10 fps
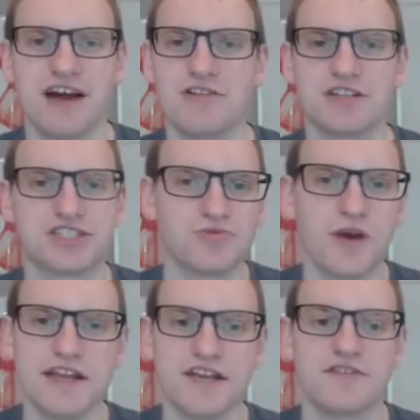Viral Launch is
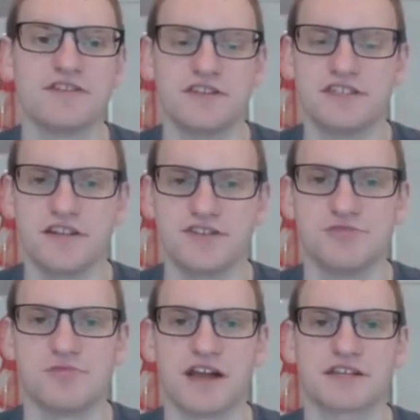way different than these other
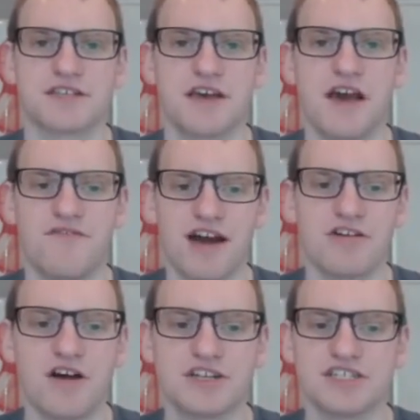2 products.
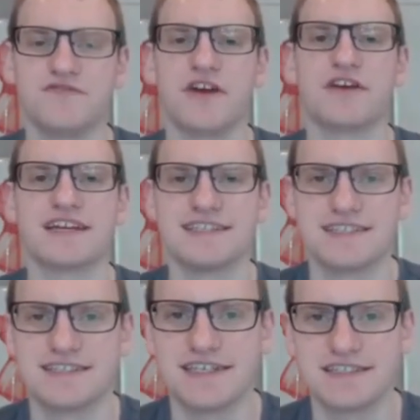Viral Launch is very
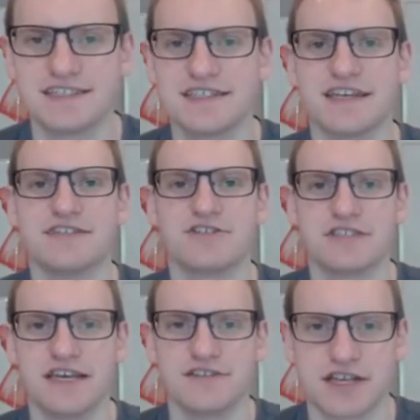consistent in their
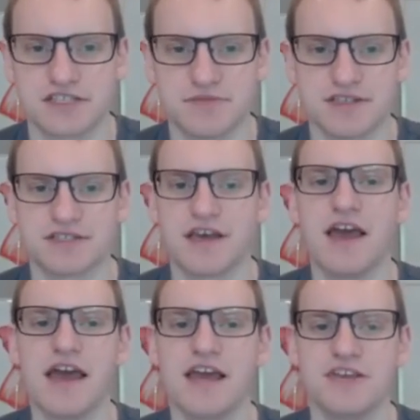sales estimates.
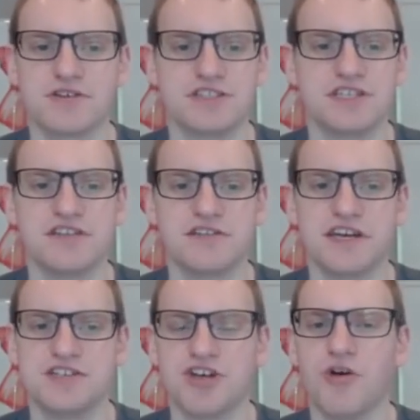You can see that
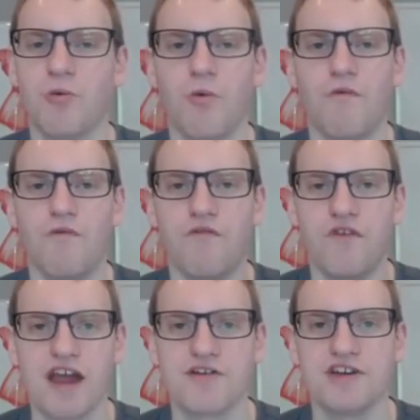they don't
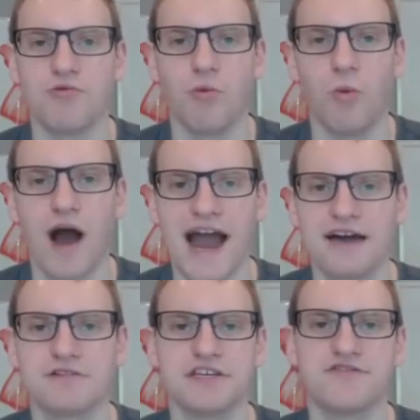vary
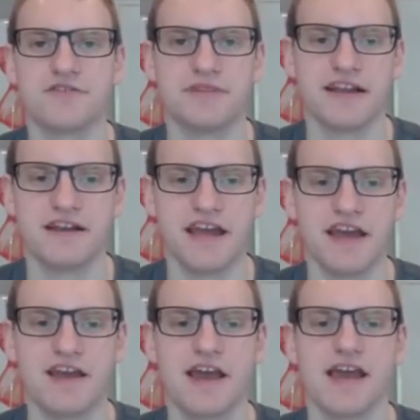wildly from day to
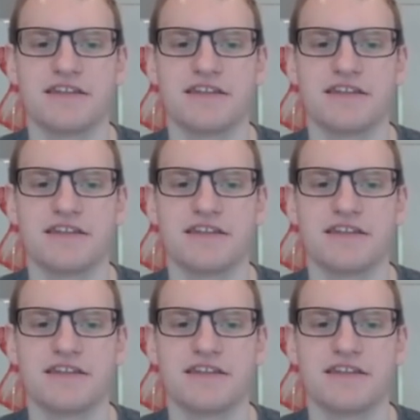day.